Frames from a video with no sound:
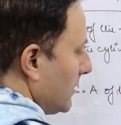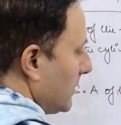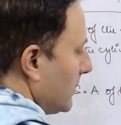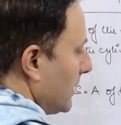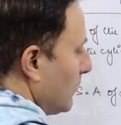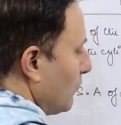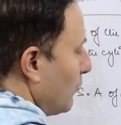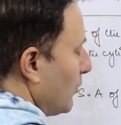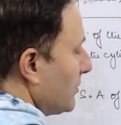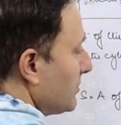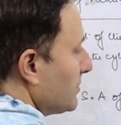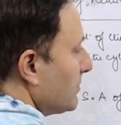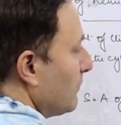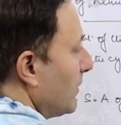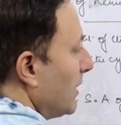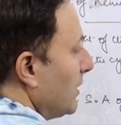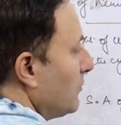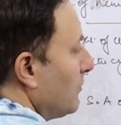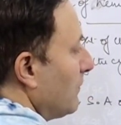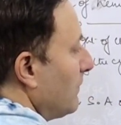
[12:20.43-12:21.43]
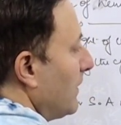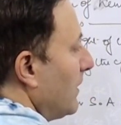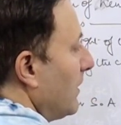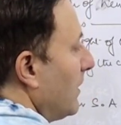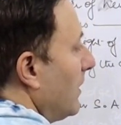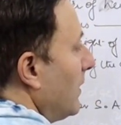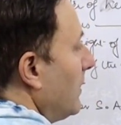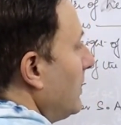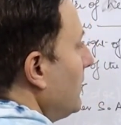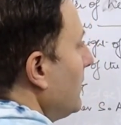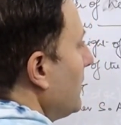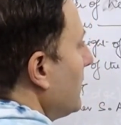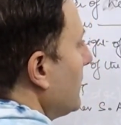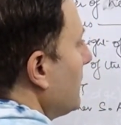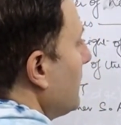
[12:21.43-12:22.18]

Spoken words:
Then what is the value of r?